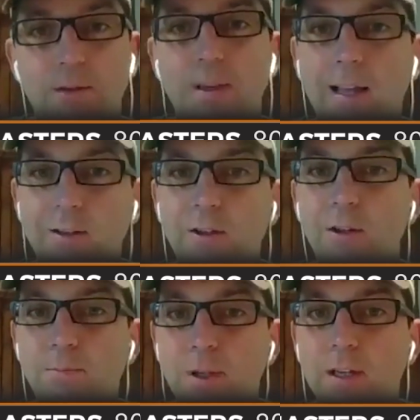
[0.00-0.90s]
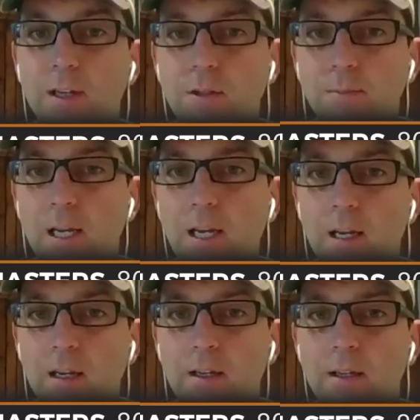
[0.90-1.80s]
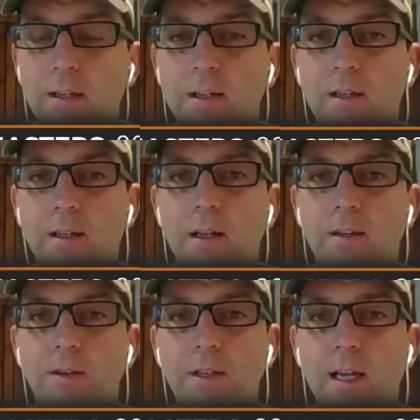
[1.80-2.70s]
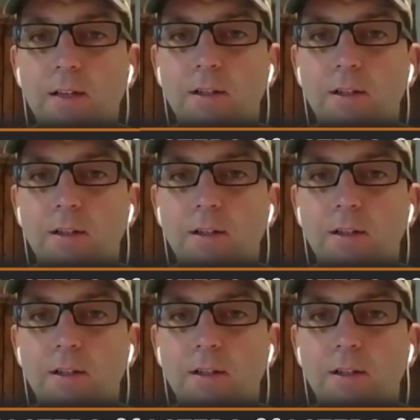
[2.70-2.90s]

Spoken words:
that's a good place to be. It's on the edge of